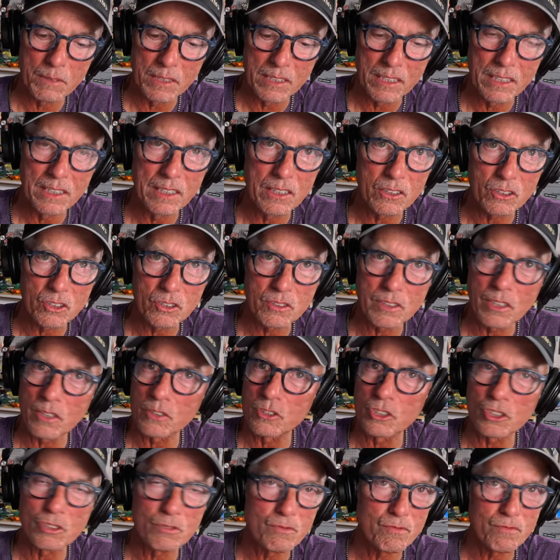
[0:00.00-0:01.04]
and then they'll
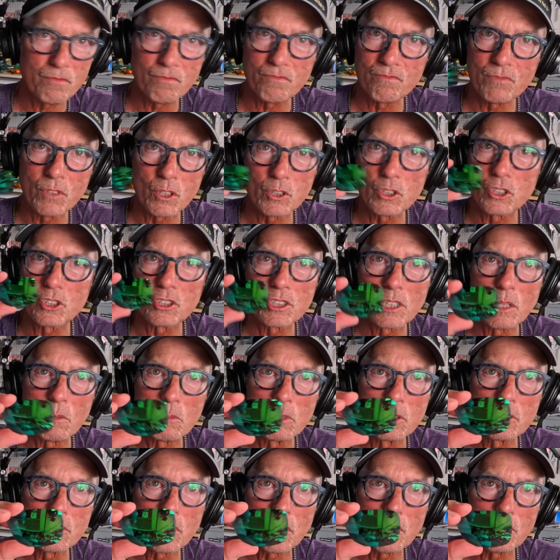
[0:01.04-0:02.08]
just come
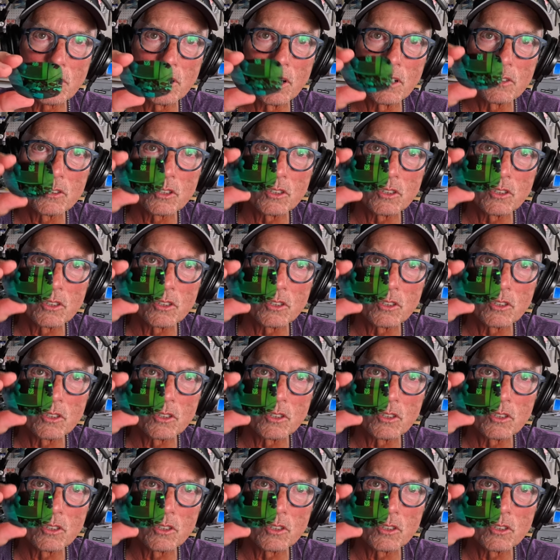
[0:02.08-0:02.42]
loose on their own.